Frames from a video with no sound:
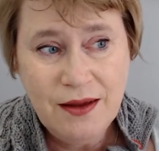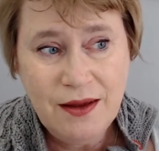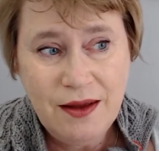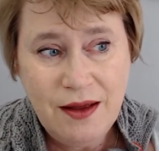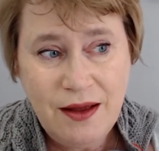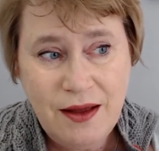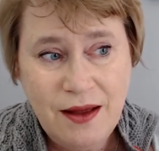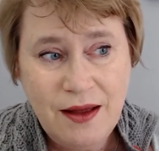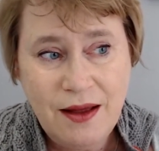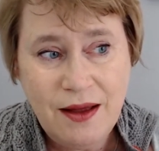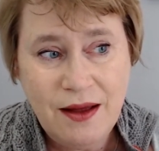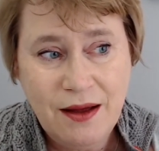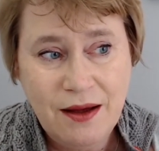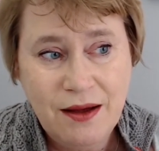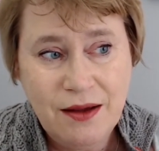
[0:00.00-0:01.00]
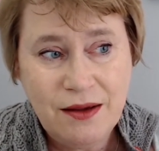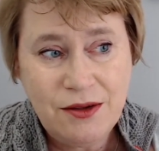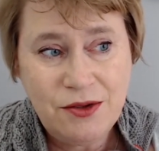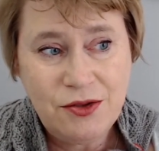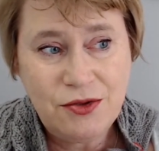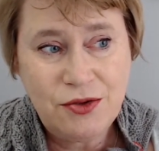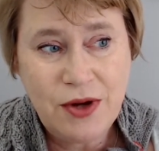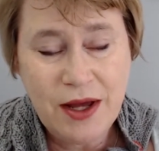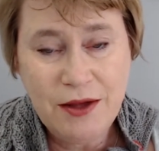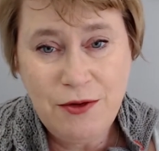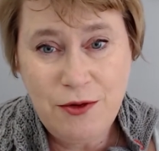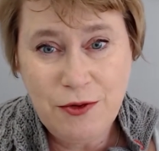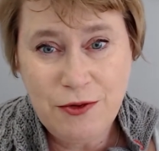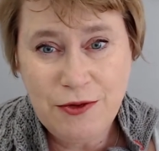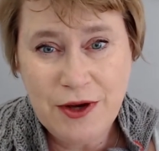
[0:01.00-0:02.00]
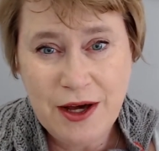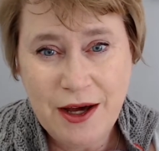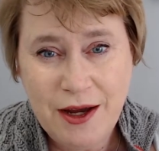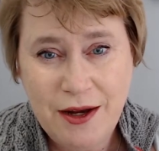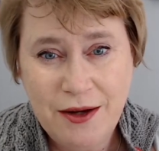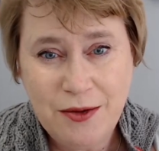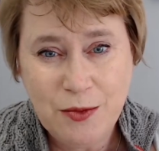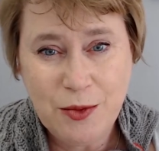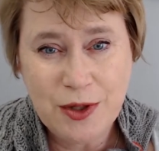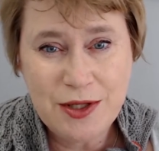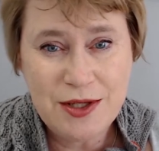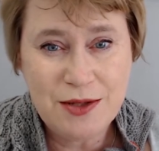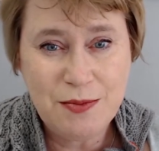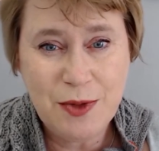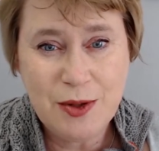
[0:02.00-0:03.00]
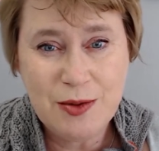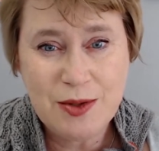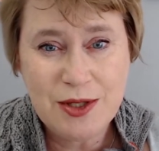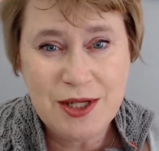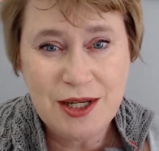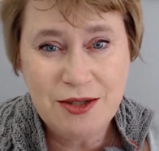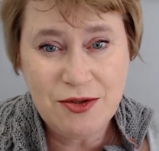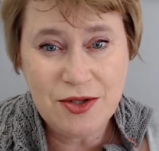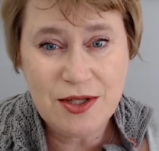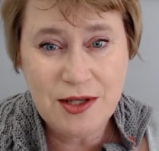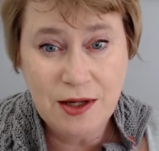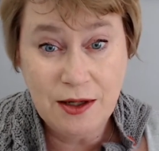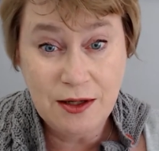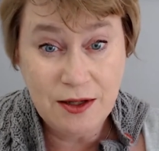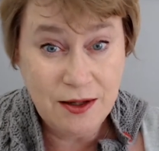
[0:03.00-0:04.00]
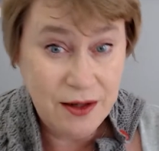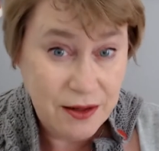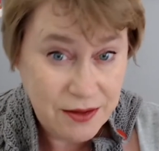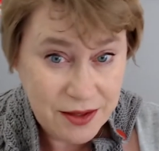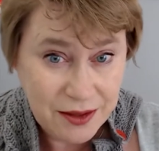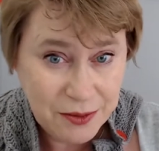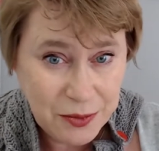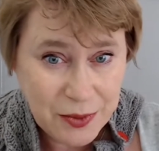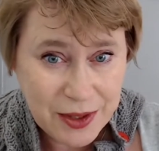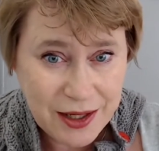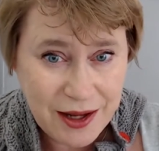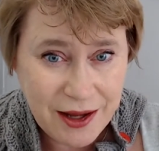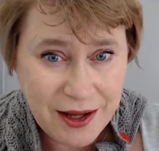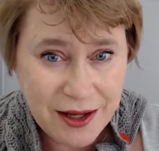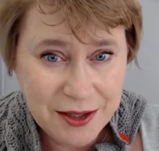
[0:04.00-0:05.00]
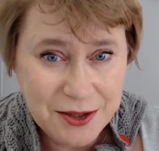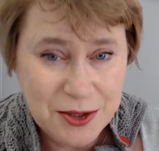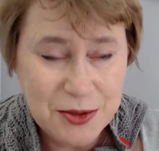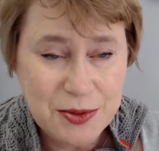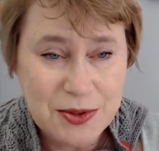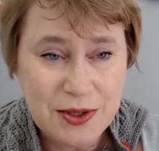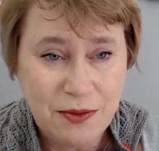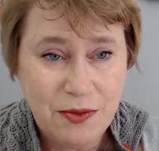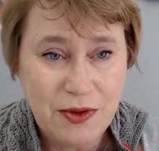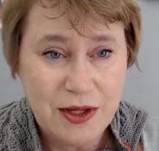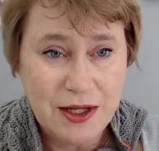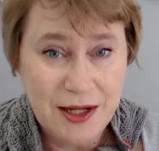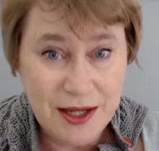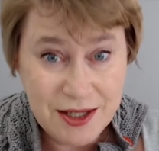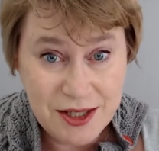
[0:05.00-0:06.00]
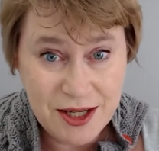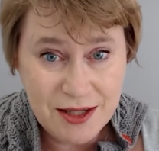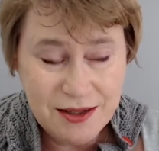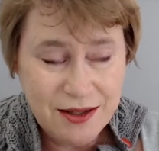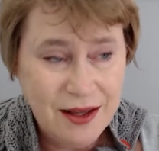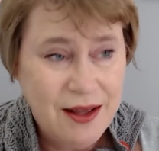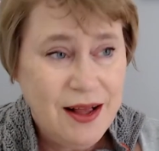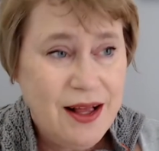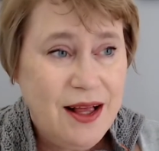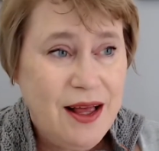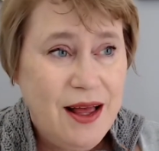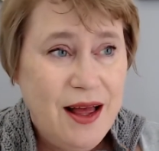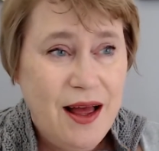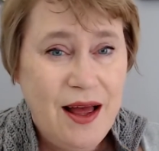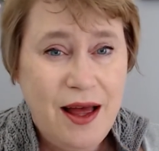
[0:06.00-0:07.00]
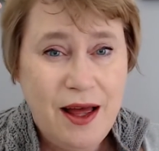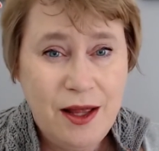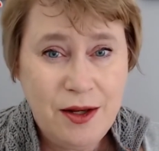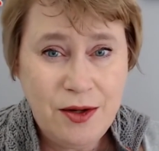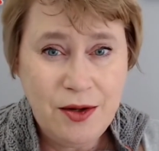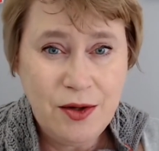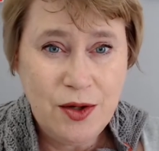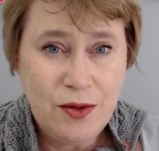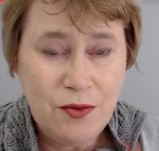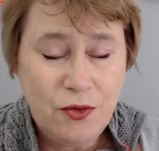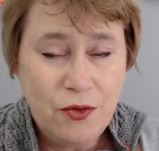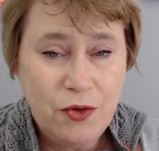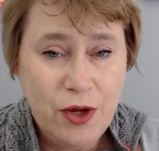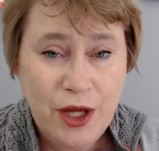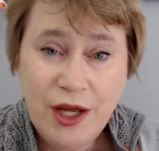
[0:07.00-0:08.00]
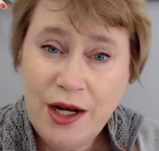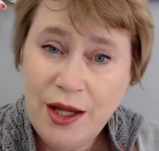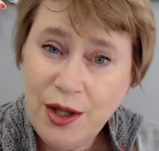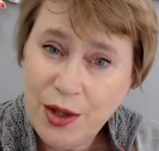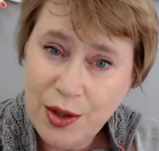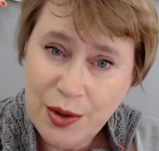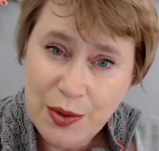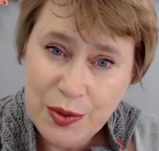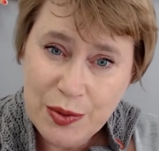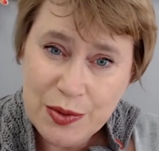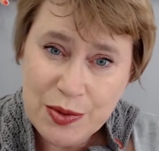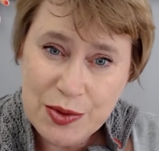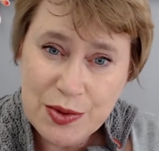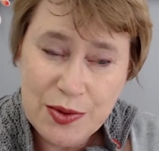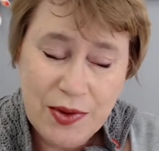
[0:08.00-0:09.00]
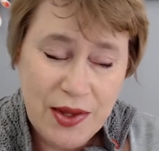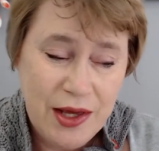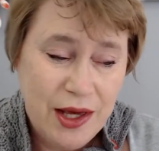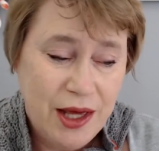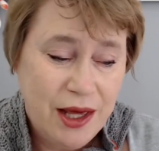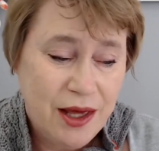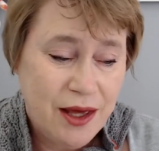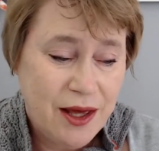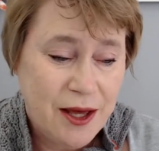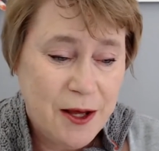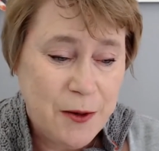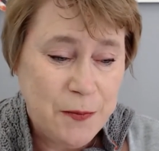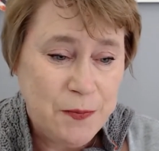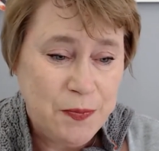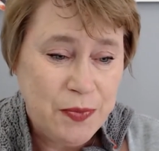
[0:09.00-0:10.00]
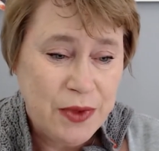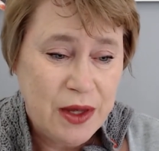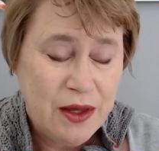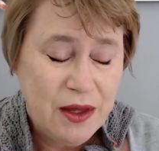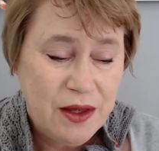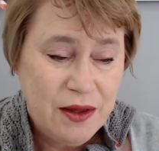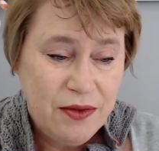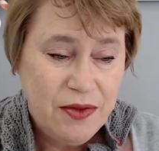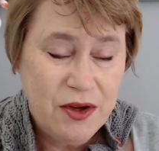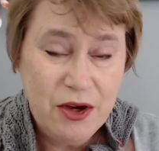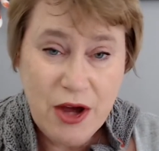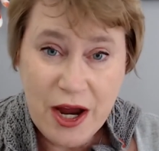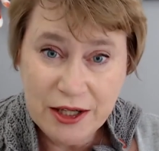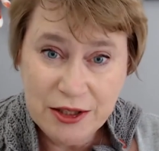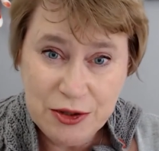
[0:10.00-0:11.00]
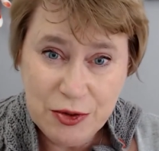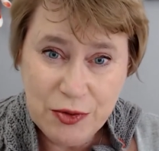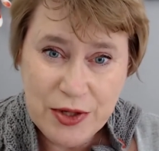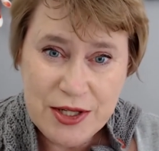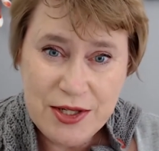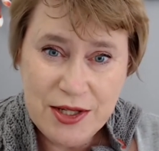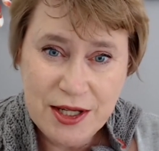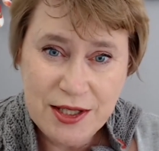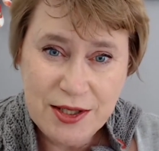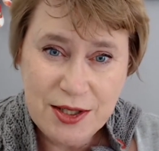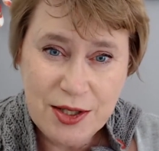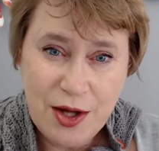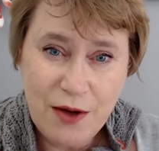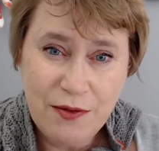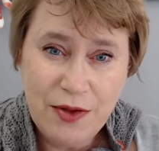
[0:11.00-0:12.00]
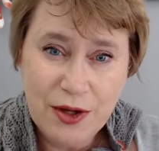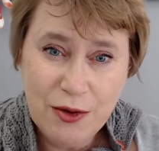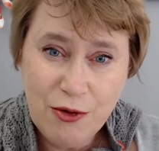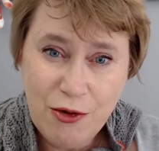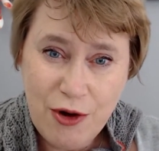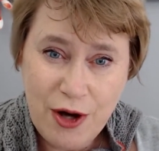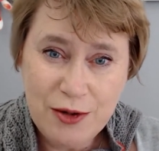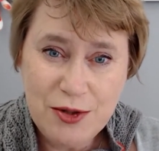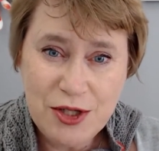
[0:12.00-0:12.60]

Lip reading: trying to find what's most interesting in knitting when I do something knitted, and really use the characteristics of the crocheted